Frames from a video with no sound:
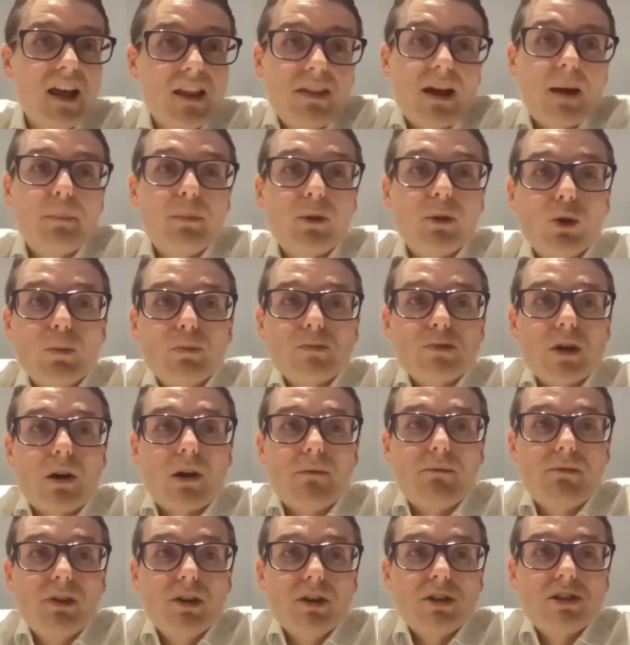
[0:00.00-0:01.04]
that becomes
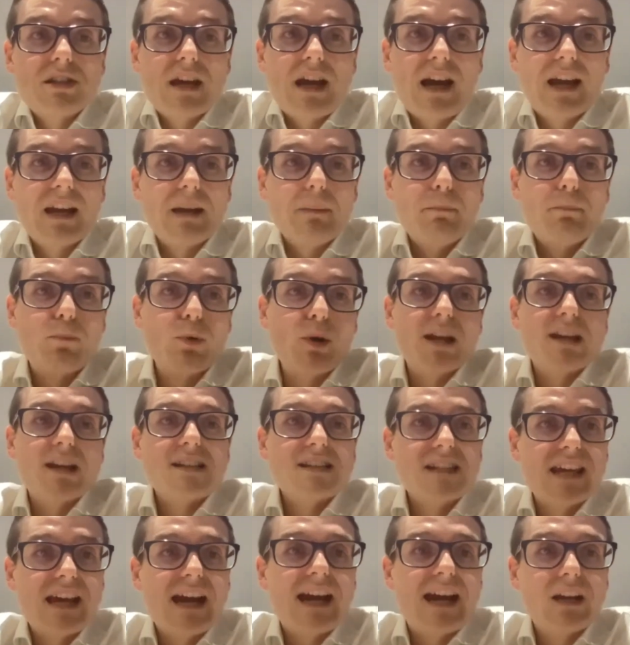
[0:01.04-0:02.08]
obvious and it breaks
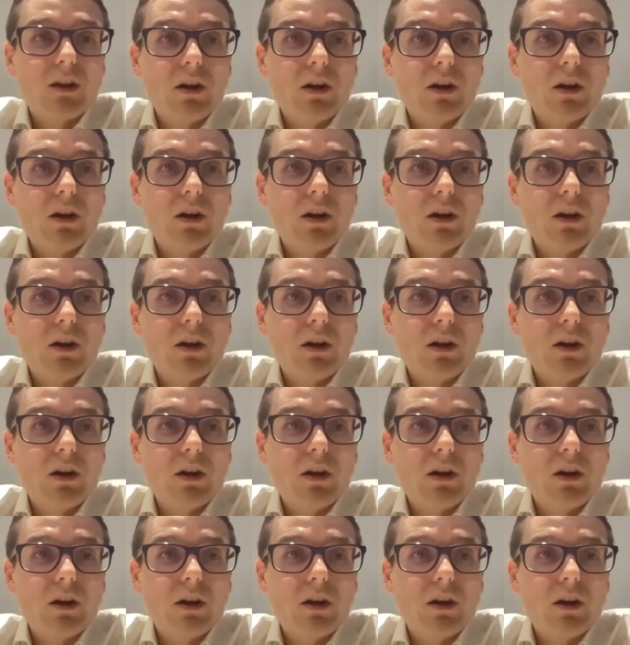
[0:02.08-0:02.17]
the eye